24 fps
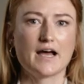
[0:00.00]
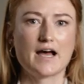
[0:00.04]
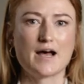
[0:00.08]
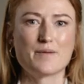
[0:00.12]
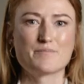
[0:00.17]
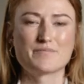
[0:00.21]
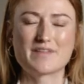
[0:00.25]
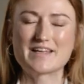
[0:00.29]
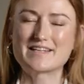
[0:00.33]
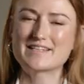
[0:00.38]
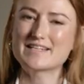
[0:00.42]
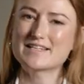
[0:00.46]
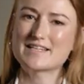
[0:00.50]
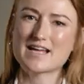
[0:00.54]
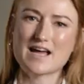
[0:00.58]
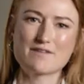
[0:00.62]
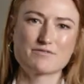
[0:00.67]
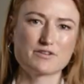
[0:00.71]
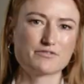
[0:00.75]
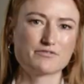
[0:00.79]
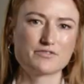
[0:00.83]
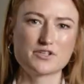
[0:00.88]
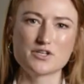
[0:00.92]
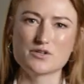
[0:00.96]
Um, they did
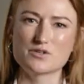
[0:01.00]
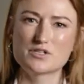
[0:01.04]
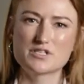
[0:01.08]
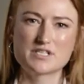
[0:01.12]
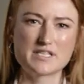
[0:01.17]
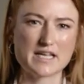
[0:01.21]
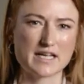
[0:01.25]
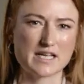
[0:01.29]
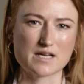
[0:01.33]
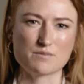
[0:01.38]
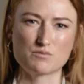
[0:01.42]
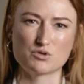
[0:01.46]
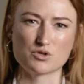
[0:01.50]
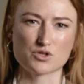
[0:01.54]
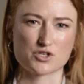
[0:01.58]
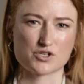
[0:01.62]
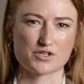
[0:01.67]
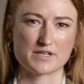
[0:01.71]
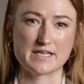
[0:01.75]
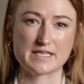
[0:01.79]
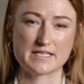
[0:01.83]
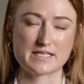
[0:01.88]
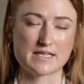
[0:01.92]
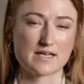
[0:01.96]
have a few sycamore
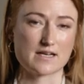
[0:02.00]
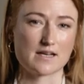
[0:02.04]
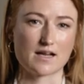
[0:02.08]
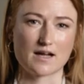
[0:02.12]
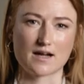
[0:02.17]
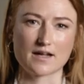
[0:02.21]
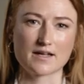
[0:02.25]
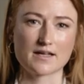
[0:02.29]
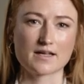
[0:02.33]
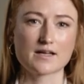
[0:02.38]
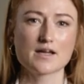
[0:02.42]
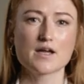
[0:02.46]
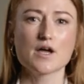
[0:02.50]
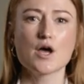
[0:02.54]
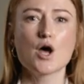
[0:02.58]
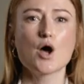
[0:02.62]
trees and the like,